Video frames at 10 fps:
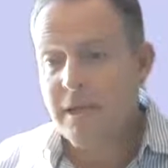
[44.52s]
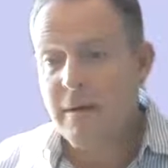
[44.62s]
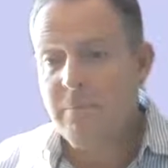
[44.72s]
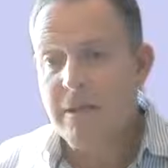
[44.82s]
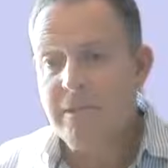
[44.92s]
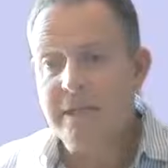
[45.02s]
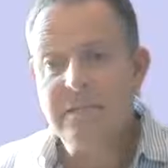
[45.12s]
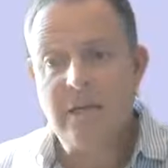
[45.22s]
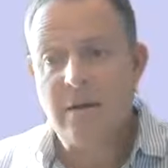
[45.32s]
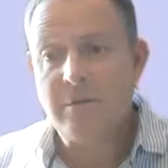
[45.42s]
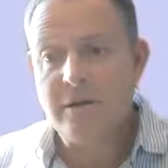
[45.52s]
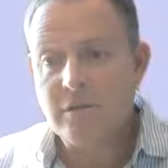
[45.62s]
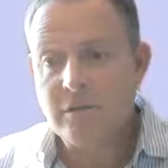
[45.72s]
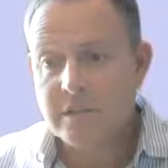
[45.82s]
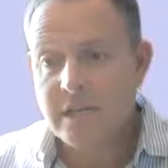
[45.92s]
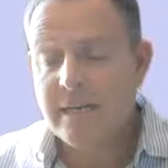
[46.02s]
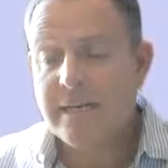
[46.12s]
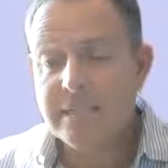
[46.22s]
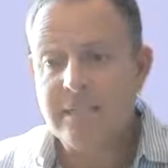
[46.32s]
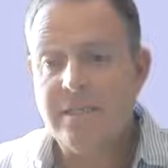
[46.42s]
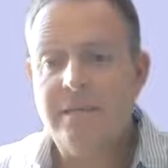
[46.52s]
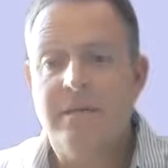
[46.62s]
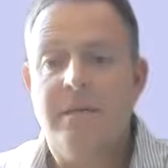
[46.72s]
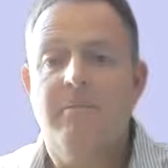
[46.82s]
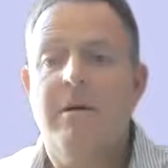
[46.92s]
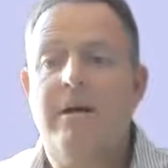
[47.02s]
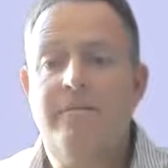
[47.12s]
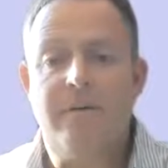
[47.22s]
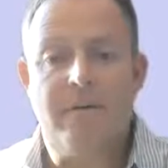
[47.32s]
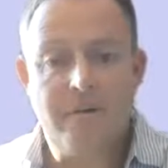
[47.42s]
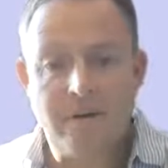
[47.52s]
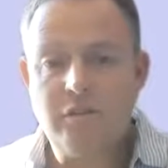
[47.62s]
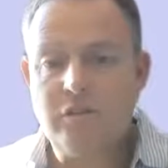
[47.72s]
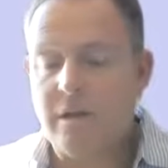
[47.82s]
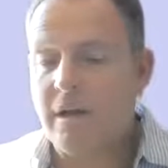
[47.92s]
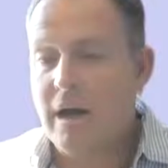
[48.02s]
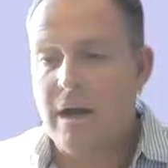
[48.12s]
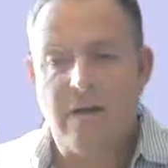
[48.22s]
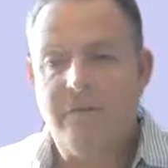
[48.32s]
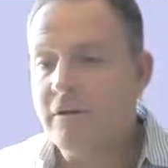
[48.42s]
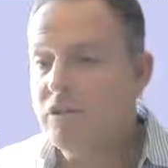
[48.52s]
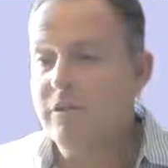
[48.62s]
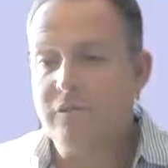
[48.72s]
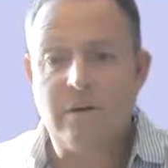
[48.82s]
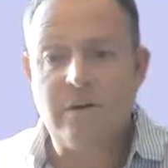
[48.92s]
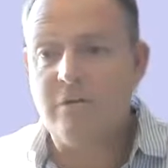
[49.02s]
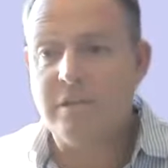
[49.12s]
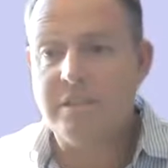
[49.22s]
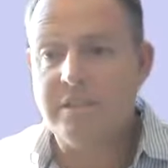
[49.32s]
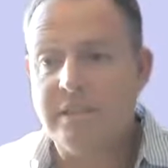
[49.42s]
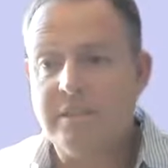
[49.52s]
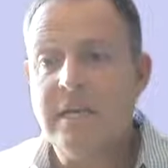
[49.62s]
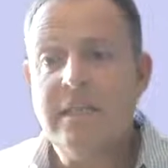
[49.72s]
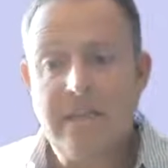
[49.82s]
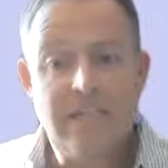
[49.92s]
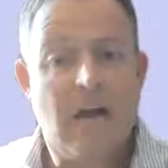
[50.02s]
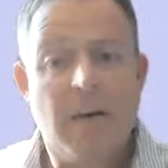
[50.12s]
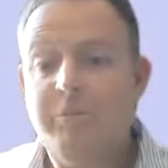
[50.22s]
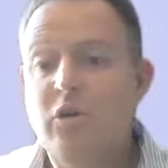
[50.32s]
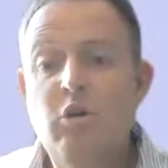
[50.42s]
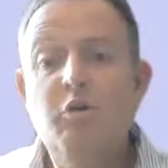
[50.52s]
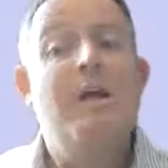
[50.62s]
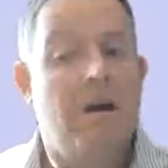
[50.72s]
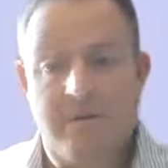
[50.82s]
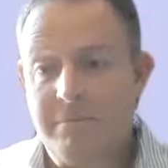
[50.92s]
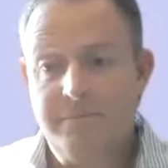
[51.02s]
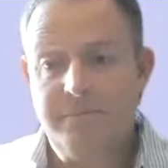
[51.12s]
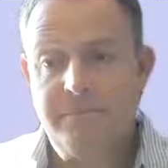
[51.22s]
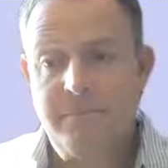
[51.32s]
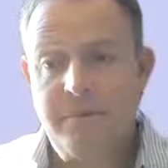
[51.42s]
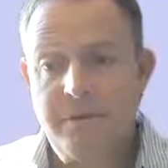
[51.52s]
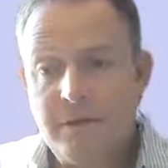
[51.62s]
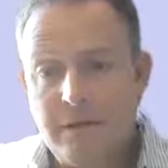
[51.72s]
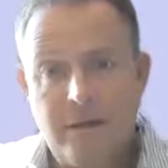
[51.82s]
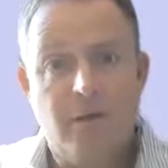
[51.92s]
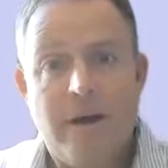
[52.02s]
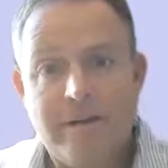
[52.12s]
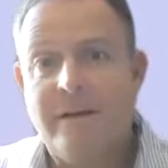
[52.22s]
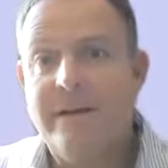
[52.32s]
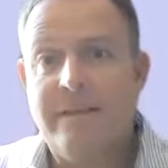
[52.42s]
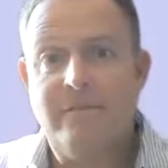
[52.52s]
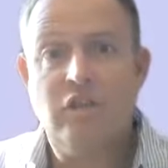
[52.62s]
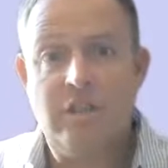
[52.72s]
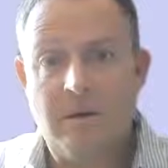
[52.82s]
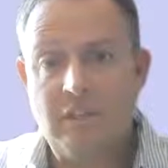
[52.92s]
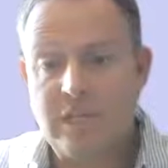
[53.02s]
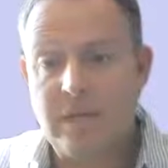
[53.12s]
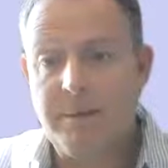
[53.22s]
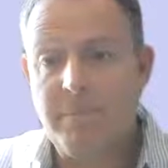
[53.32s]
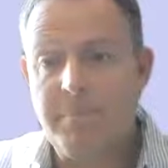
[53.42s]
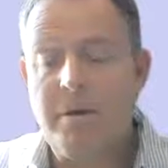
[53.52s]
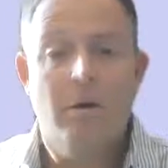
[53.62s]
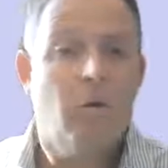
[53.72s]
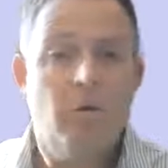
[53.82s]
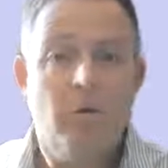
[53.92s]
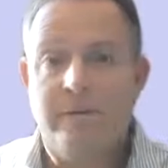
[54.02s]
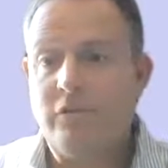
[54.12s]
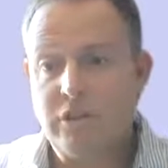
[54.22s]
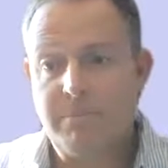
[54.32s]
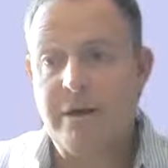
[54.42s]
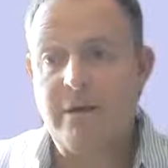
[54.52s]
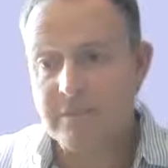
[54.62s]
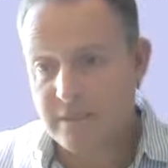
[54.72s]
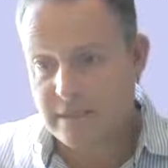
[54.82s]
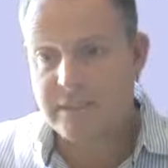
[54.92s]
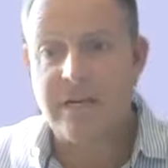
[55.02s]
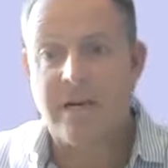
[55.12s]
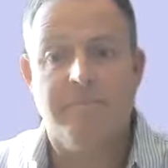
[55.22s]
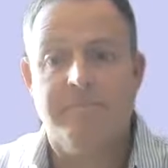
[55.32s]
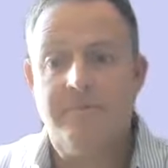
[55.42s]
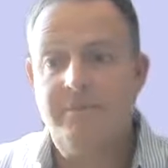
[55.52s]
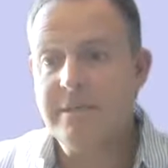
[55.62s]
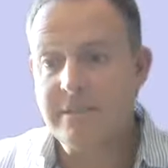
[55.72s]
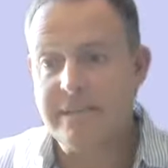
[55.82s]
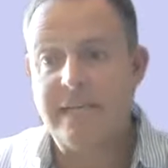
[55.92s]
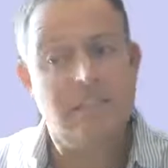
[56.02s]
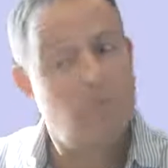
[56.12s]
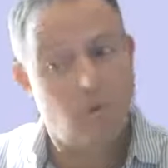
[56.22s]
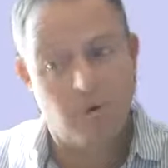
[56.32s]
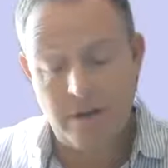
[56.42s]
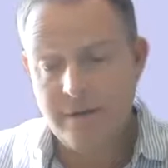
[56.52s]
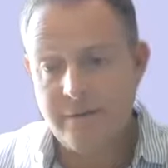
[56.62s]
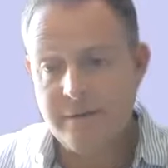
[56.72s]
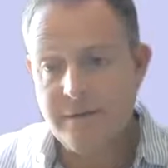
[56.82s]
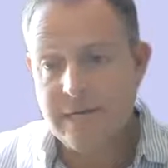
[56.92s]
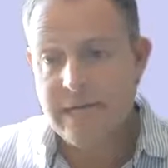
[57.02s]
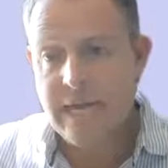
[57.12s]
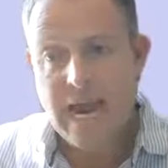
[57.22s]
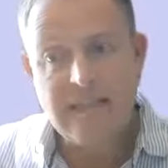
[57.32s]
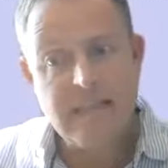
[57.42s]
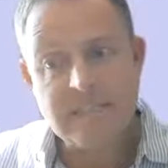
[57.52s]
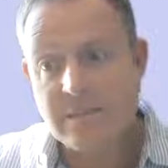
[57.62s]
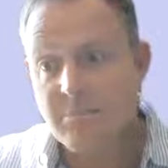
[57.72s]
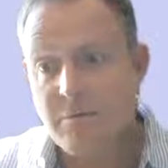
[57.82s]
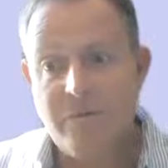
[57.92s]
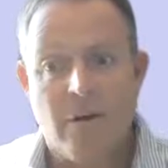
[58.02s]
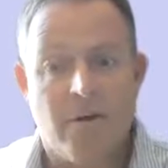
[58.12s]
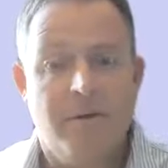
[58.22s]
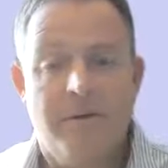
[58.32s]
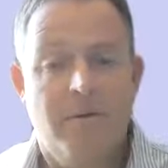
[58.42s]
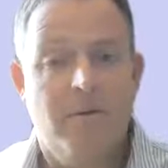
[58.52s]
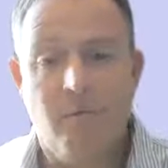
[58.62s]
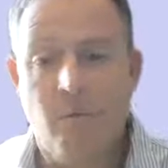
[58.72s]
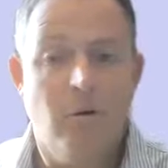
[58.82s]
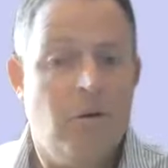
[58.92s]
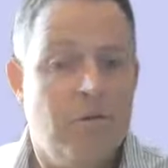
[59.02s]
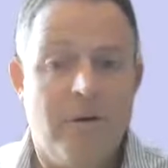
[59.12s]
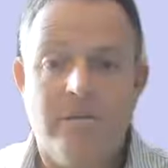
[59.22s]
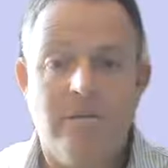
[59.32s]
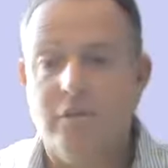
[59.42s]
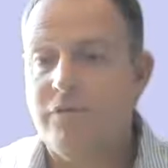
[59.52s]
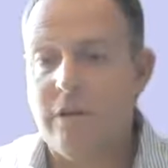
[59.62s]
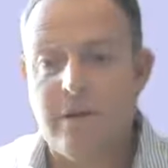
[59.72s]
that I'm going to say, listen, I've coached, I've tried all these things. It's up to you now. You either have to shape up or you have to ship out. It's time, right? And that's the warning. And there's the moving on. You've warned, you've coached,